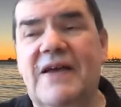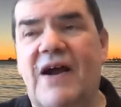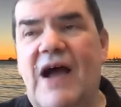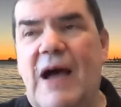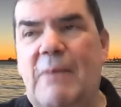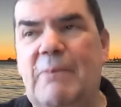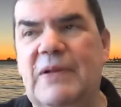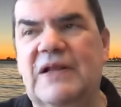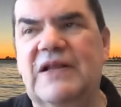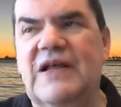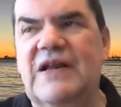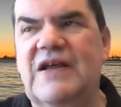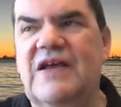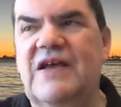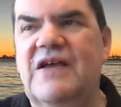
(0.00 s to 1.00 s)
their
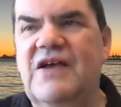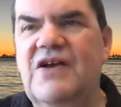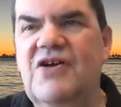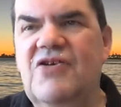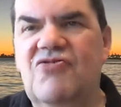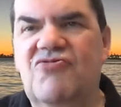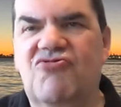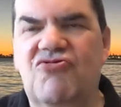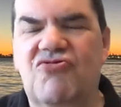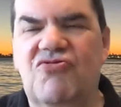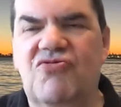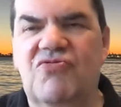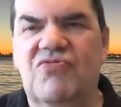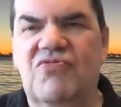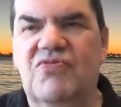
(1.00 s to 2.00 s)
ability
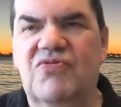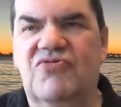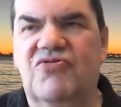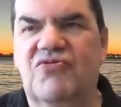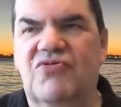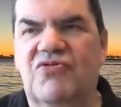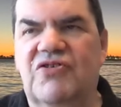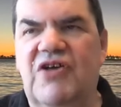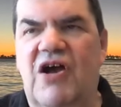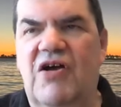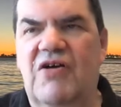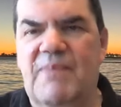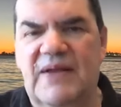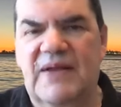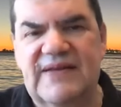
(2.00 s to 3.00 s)
to to
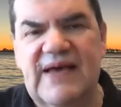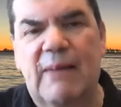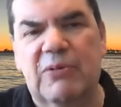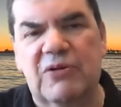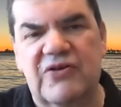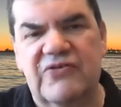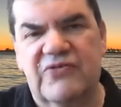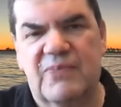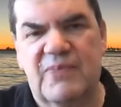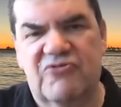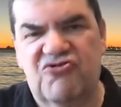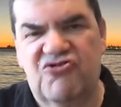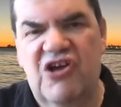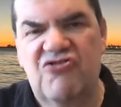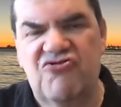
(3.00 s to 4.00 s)
their metabolism
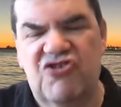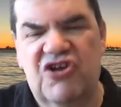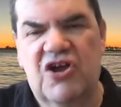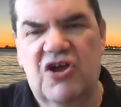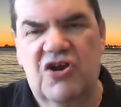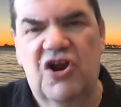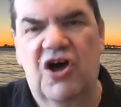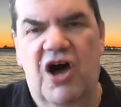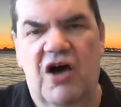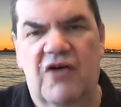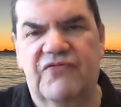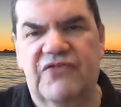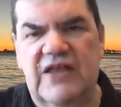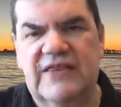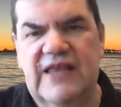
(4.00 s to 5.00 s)
is changing
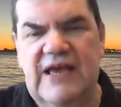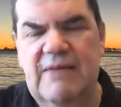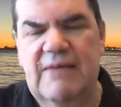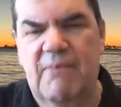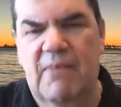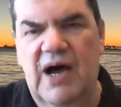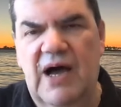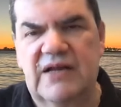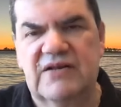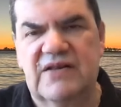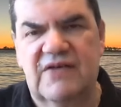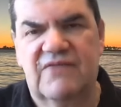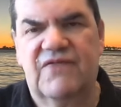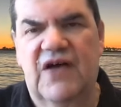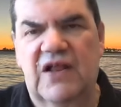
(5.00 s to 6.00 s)
enough that they
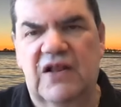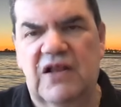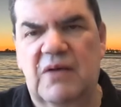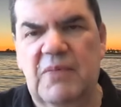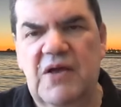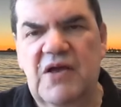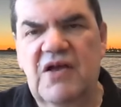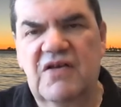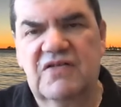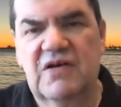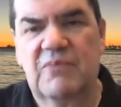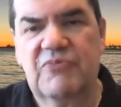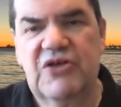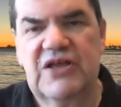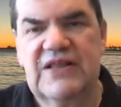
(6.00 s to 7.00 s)
might develop
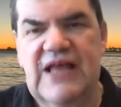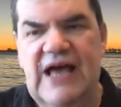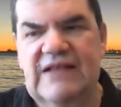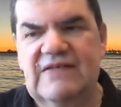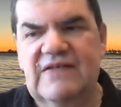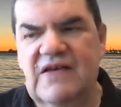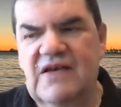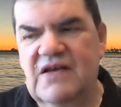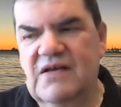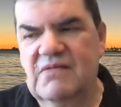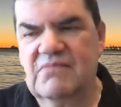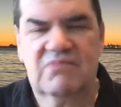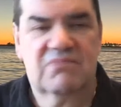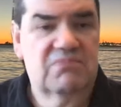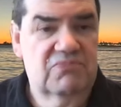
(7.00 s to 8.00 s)
something that's
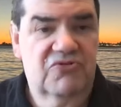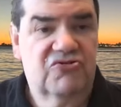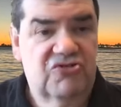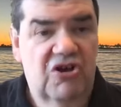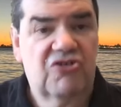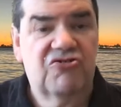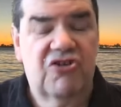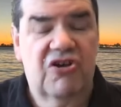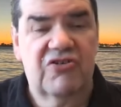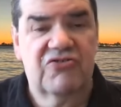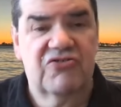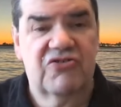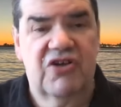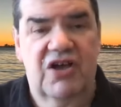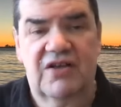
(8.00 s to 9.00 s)
such
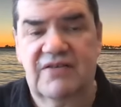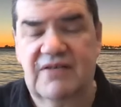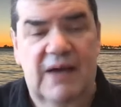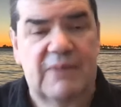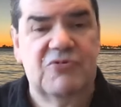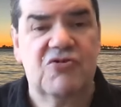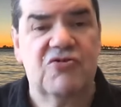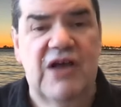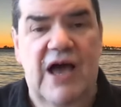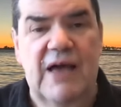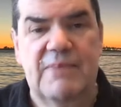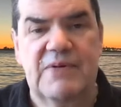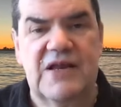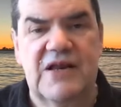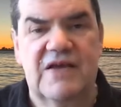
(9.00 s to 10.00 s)
as uh, type 2
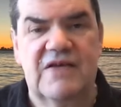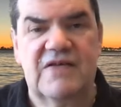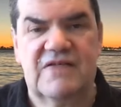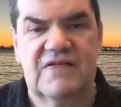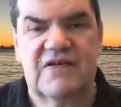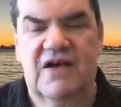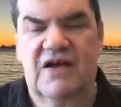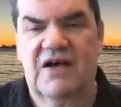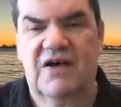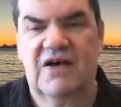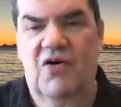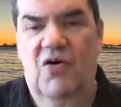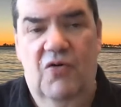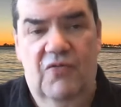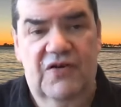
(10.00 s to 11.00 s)
diabetes
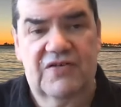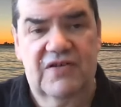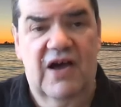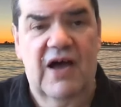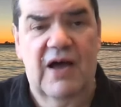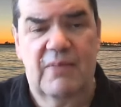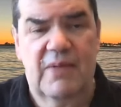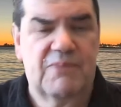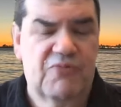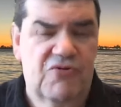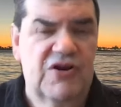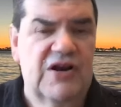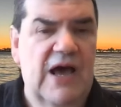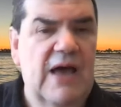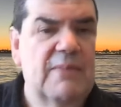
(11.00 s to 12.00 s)
uh, over time and
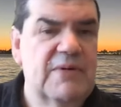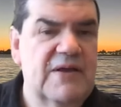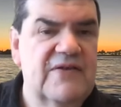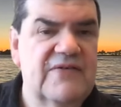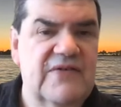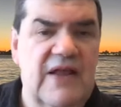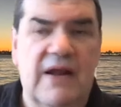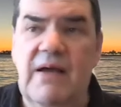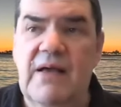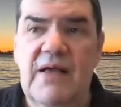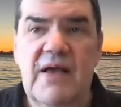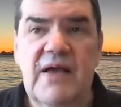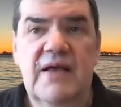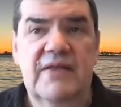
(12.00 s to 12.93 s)
pre-diabetes and